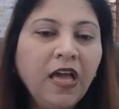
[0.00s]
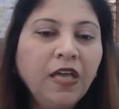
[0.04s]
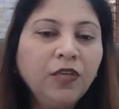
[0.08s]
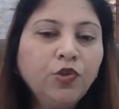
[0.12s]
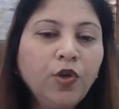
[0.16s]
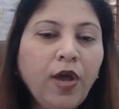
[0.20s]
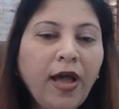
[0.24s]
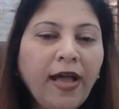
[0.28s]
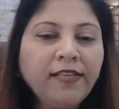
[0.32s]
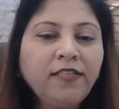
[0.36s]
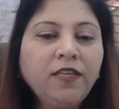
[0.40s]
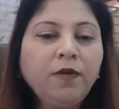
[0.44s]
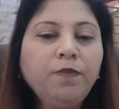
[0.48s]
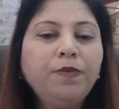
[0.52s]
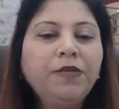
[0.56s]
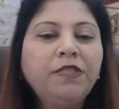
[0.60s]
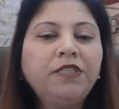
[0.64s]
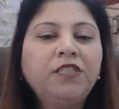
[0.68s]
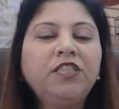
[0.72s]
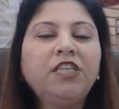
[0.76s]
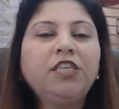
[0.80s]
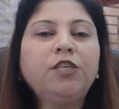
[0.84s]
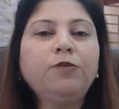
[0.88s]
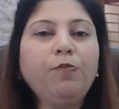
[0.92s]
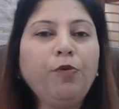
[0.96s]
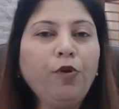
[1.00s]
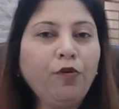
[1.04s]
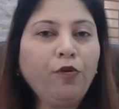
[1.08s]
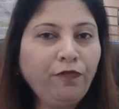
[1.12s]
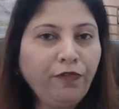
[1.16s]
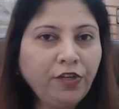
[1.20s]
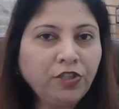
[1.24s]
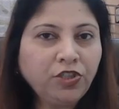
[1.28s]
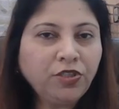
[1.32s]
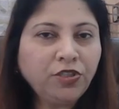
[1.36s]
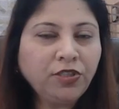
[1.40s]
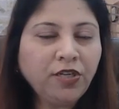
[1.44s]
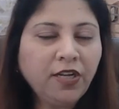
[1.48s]
So as a business
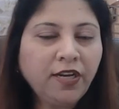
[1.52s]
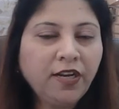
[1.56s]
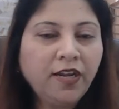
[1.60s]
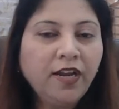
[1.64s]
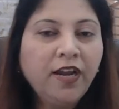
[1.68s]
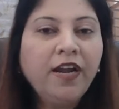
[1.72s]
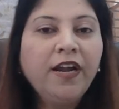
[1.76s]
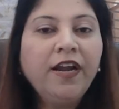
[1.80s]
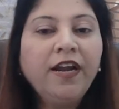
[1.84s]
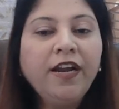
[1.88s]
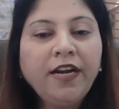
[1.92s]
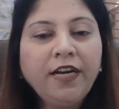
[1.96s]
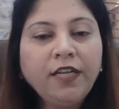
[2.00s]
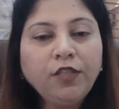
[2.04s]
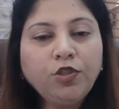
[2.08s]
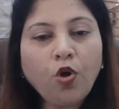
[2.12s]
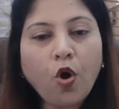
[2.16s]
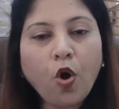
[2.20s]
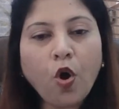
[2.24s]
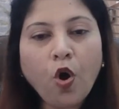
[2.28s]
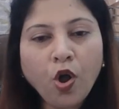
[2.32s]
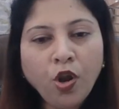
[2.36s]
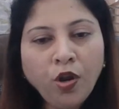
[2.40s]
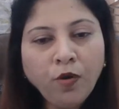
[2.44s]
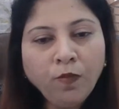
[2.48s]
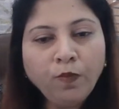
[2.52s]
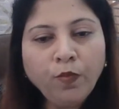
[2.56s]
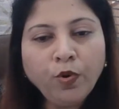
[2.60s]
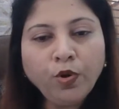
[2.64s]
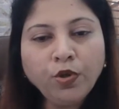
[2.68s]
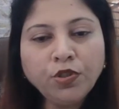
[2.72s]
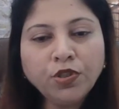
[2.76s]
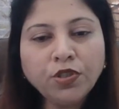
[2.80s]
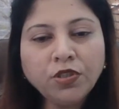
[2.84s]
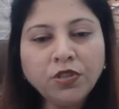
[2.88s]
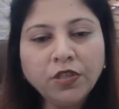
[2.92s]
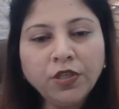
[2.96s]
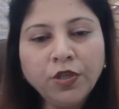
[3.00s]
professional, it is
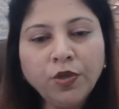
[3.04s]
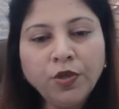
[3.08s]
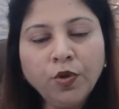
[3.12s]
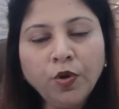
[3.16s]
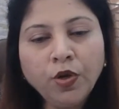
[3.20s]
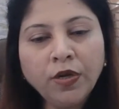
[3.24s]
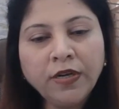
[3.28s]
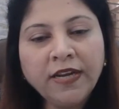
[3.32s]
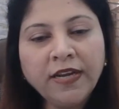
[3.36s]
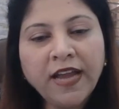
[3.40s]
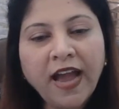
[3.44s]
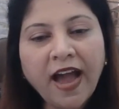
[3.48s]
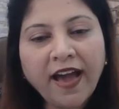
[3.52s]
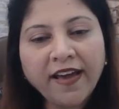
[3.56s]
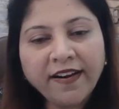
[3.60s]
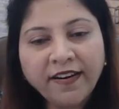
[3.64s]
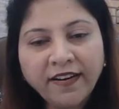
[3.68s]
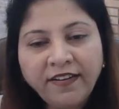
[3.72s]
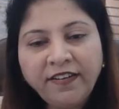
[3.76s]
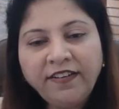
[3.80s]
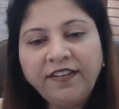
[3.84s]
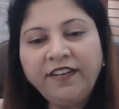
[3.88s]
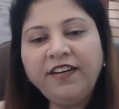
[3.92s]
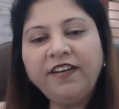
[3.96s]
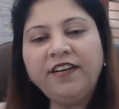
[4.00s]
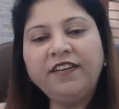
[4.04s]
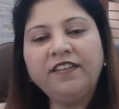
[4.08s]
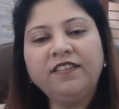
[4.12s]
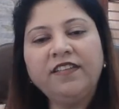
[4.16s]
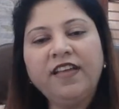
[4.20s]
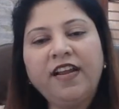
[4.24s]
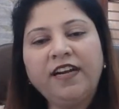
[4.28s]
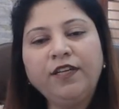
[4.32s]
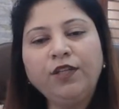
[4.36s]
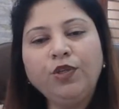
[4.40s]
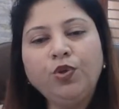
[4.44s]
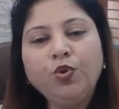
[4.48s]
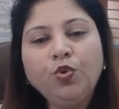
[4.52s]
almost, guaranteed
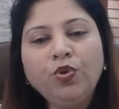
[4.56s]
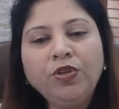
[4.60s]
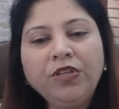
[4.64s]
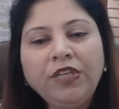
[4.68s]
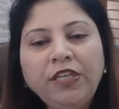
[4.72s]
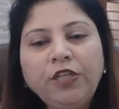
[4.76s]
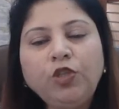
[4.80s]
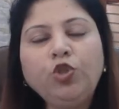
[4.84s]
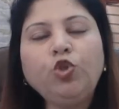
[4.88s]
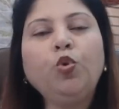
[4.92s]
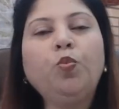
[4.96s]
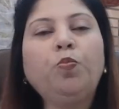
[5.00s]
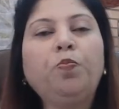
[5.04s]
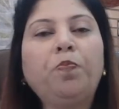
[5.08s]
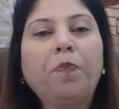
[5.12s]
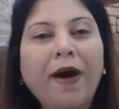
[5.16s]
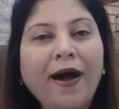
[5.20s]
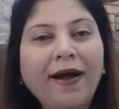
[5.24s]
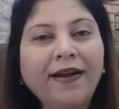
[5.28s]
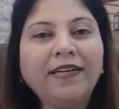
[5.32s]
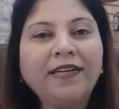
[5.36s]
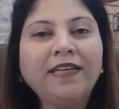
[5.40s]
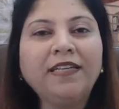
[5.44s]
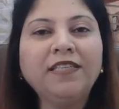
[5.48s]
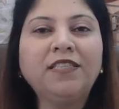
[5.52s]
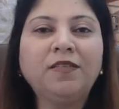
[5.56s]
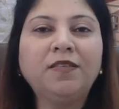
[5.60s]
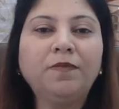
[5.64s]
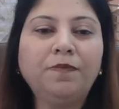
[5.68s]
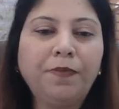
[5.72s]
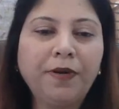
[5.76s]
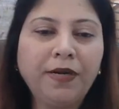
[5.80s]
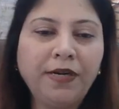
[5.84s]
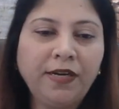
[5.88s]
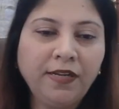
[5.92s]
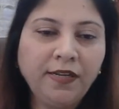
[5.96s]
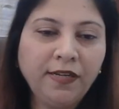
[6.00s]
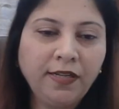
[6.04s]
that you need to
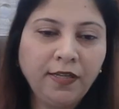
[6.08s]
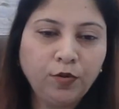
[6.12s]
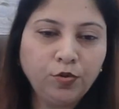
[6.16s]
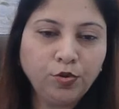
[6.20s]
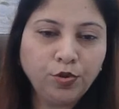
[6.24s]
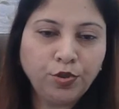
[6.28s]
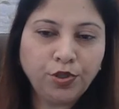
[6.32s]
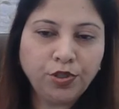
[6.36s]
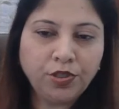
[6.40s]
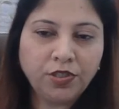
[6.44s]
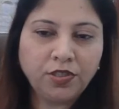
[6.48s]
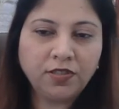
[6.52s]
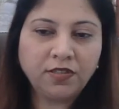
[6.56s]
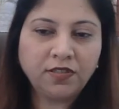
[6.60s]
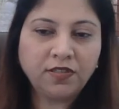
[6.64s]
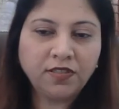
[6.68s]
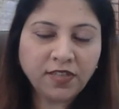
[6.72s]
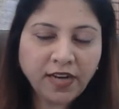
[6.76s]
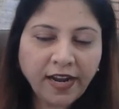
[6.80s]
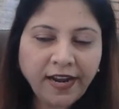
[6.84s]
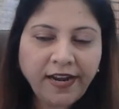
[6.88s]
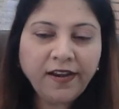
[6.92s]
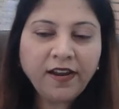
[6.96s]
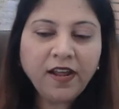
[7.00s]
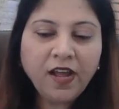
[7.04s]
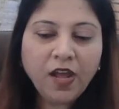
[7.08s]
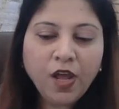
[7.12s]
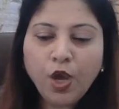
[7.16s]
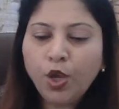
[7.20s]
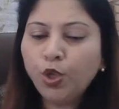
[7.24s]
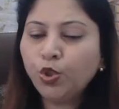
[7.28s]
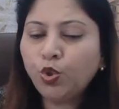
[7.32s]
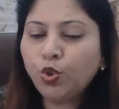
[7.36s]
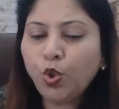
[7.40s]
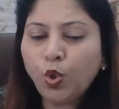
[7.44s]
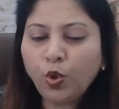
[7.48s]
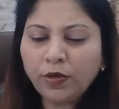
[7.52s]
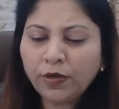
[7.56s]
participate in negotiations, right?
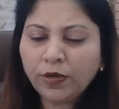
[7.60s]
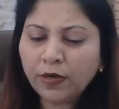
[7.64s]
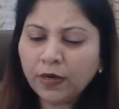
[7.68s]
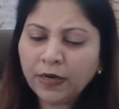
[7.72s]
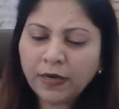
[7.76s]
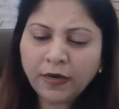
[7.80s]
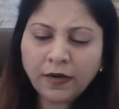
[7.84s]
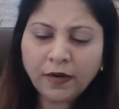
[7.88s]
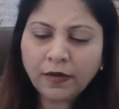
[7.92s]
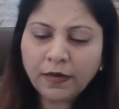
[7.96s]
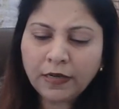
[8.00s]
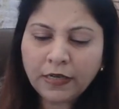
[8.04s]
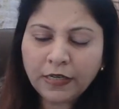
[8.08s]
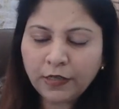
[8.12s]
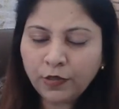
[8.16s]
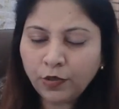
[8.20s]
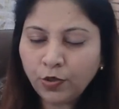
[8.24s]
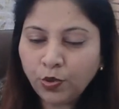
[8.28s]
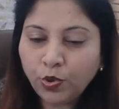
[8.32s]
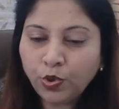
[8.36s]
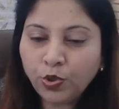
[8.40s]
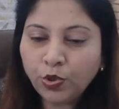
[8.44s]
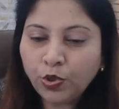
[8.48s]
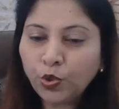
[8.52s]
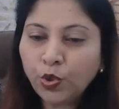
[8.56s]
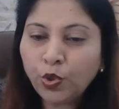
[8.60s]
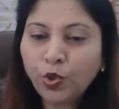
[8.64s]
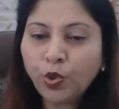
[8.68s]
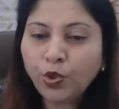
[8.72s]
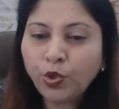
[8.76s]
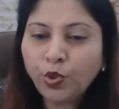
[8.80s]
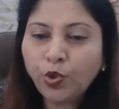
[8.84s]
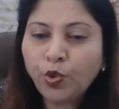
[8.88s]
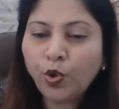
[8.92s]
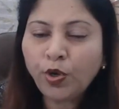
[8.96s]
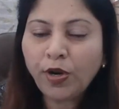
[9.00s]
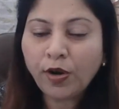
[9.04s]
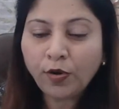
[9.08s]
So
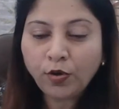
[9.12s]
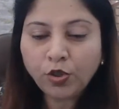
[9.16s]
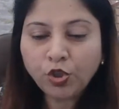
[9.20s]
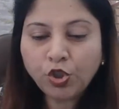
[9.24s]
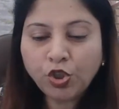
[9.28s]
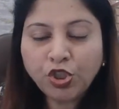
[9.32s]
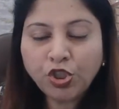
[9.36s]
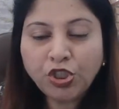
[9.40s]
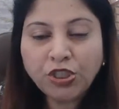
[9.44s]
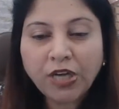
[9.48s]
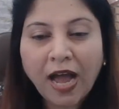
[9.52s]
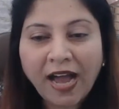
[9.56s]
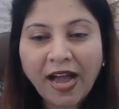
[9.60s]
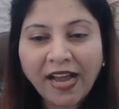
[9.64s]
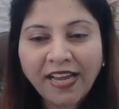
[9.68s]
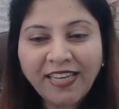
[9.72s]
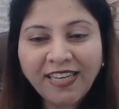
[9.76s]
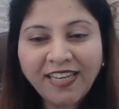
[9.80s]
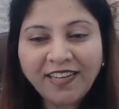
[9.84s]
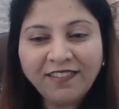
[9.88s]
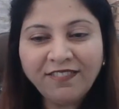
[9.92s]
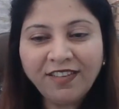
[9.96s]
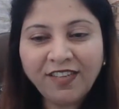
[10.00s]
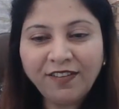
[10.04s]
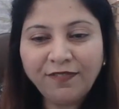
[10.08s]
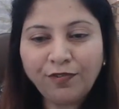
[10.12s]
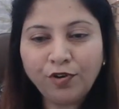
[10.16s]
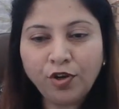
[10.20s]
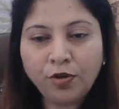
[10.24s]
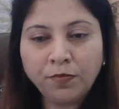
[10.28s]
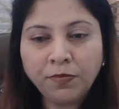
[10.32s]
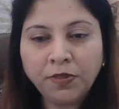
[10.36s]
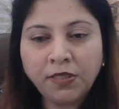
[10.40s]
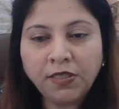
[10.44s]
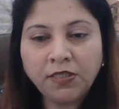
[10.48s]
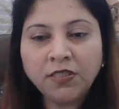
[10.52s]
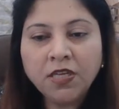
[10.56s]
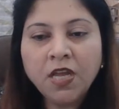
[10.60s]
you don't have to shy away
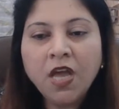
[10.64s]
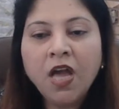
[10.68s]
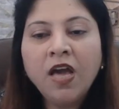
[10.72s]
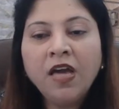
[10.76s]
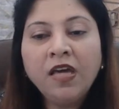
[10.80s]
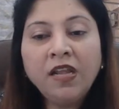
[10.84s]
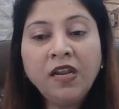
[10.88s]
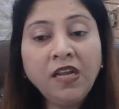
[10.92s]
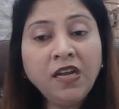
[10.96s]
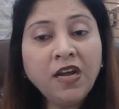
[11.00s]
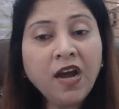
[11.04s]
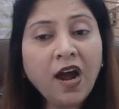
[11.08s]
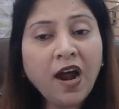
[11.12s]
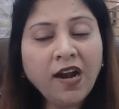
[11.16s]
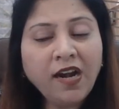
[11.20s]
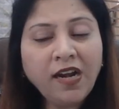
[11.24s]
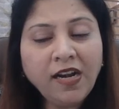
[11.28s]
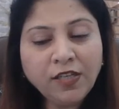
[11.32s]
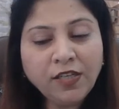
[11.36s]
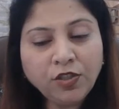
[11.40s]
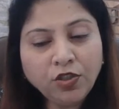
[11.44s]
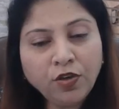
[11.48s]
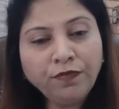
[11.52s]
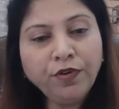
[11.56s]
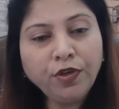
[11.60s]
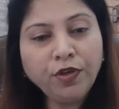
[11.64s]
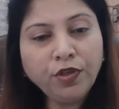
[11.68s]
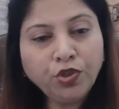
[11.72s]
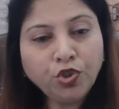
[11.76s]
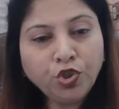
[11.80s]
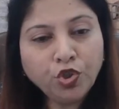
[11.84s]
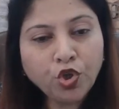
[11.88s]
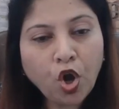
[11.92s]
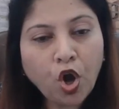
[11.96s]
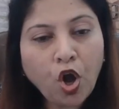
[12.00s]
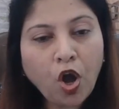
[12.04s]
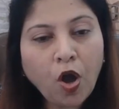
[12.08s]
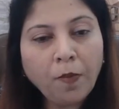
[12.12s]
from this, regardless of your
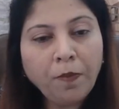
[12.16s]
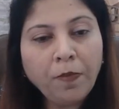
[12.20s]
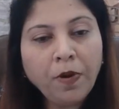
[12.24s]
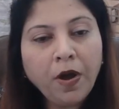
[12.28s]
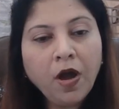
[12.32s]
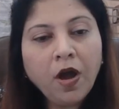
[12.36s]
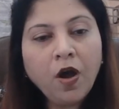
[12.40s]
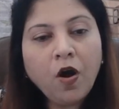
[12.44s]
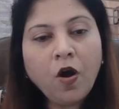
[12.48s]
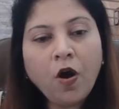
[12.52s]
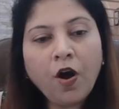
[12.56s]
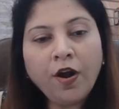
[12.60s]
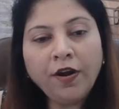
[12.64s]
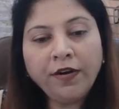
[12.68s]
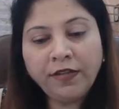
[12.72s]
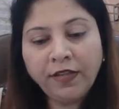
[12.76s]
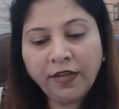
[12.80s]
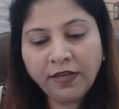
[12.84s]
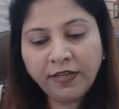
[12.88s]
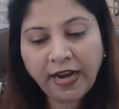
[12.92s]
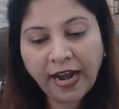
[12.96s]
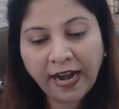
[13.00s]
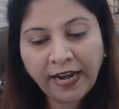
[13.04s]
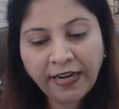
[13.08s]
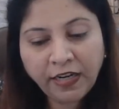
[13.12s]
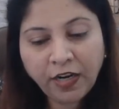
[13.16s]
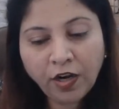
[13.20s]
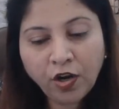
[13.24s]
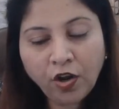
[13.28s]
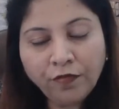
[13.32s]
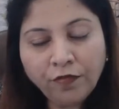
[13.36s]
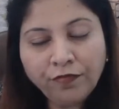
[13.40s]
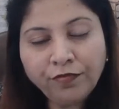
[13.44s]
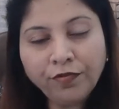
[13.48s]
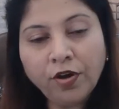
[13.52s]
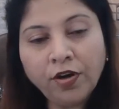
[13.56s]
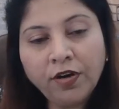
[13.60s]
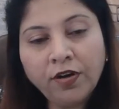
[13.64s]
job or the title
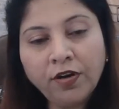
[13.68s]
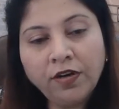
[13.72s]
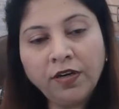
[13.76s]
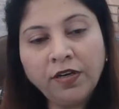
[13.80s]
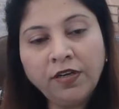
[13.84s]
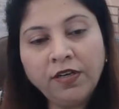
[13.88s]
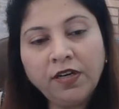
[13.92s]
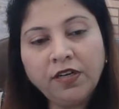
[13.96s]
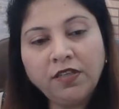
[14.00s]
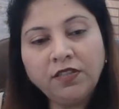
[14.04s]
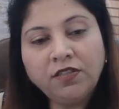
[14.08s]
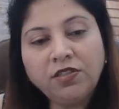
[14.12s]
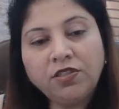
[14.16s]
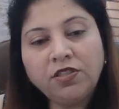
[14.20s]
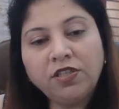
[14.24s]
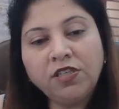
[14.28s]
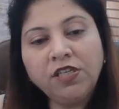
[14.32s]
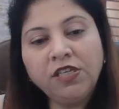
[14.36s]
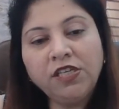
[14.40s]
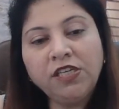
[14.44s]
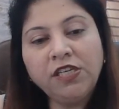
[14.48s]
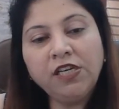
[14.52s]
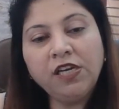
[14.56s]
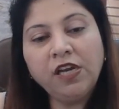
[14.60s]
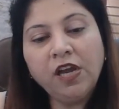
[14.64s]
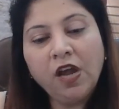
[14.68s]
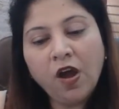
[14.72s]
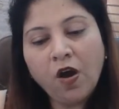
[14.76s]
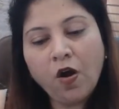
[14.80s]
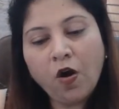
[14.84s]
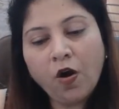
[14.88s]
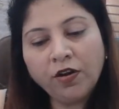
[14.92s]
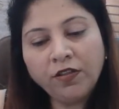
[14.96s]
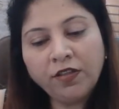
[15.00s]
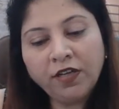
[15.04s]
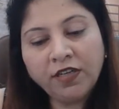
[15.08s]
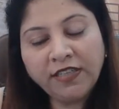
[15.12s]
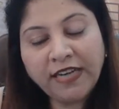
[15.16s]
of your industry
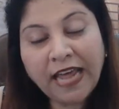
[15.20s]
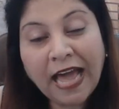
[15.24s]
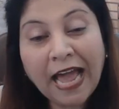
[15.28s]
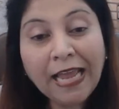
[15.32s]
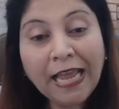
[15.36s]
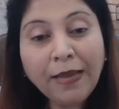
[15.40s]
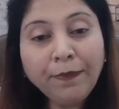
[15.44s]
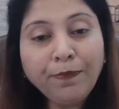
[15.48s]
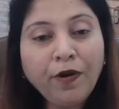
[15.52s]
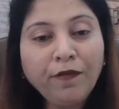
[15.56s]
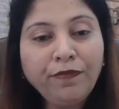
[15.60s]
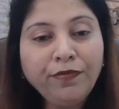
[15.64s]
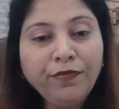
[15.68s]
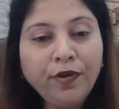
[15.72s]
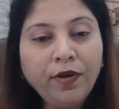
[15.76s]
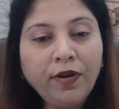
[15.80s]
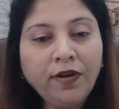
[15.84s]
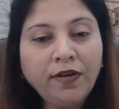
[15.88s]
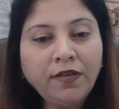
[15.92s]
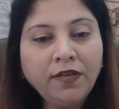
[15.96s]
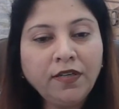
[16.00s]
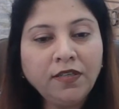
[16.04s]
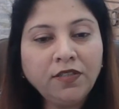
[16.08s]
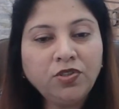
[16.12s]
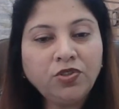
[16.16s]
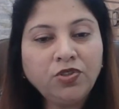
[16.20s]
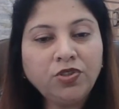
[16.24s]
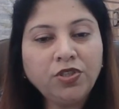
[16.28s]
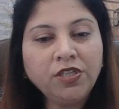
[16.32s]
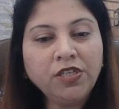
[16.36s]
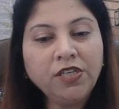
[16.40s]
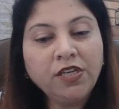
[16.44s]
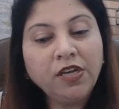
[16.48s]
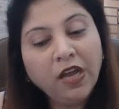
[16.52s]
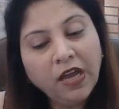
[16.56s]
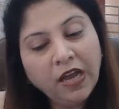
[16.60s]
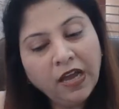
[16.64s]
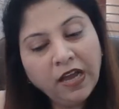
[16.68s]
or the type of your
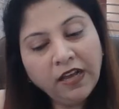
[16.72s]
industry.